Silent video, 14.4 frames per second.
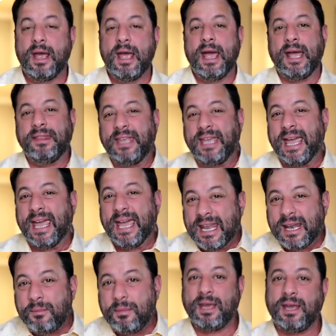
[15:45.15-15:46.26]
And the
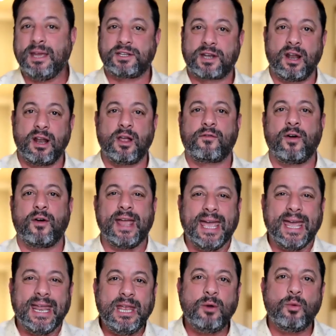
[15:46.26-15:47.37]
enemy is going to look for
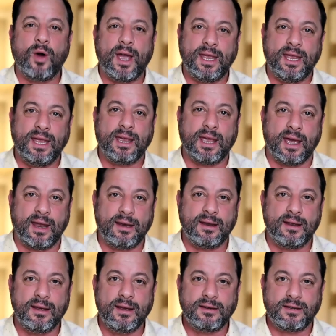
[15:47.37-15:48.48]
any way he can
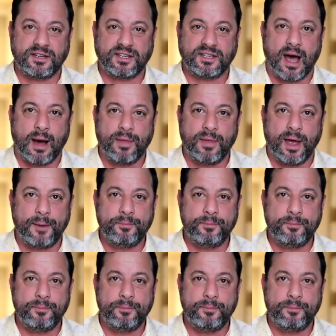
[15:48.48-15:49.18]
to stop that.